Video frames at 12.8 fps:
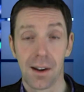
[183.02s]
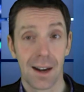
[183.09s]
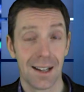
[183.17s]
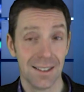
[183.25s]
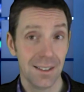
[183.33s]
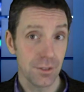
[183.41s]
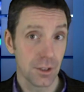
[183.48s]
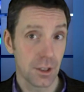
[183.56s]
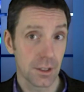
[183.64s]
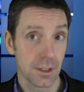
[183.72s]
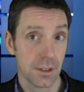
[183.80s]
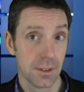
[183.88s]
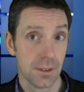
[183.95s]
and if
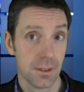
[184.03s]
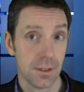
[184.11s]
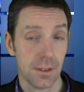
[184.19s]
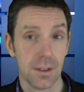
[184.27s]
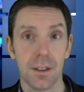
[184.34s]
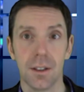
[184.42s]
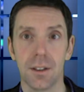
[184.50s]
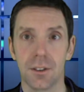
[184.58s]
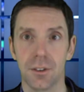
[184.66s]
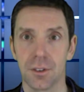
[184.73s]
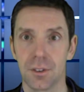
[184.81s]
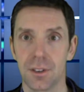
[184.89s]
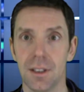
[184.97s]
not,
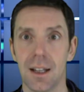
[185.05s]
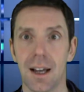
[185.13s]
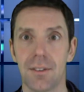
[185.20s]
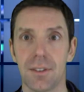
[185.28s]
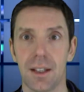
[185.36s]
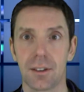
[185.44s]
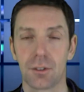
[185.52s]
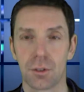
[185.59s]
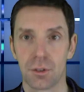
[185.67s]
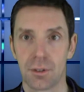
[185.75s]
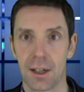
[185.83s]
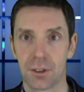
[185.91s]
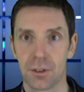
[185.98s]
you'll still have that
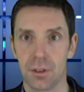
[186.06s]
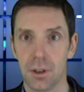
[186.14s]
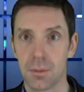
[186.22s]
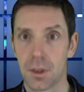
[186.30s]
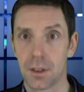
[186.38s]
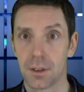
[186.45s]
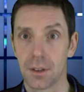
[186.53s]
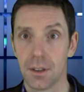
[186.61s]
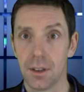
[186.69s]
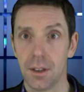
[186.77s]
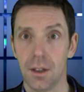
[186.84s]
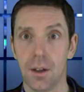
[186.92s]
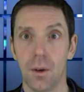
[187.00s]
contractual demand
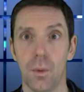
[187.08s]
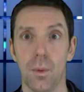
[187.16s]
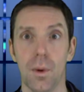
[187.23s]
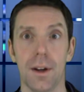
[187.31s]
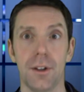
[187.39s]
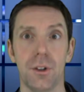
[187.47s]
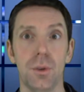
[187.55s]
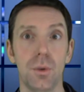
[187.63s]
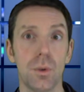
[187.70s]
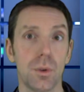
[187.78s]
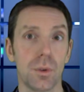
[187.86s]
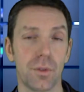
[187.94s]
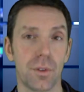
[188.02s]
where you
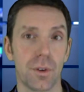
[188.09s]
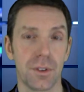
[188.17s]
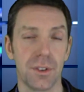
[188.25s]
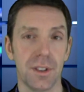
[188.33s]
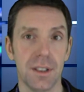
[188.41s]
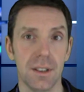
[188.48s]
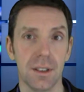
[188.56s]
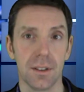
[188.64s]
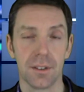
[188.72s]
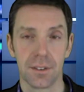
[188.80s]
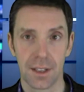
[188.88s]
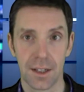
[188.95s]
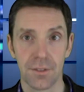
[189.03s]
could foresee
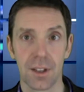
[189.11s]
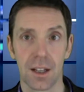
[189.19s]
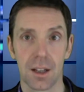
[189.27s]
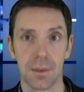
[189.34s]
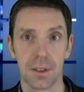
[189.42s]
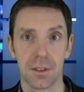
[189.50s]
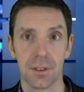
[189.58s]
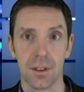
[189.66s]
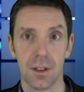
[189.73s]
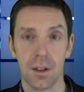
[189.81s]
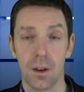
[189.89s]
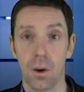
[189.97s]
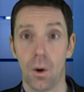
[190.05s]
safety helmets
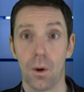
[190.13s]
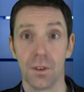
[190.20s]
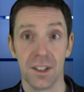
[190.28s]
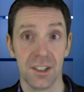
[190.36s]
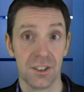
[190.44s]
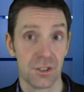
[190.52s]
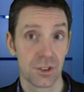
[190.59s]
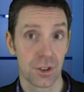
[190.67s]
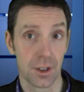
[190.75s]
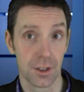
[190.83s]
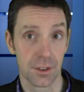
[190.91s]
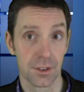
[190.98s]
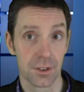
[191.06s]
on his
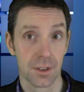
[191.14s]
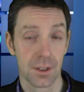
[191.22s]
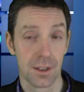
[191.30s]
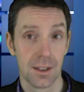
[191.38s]
charge.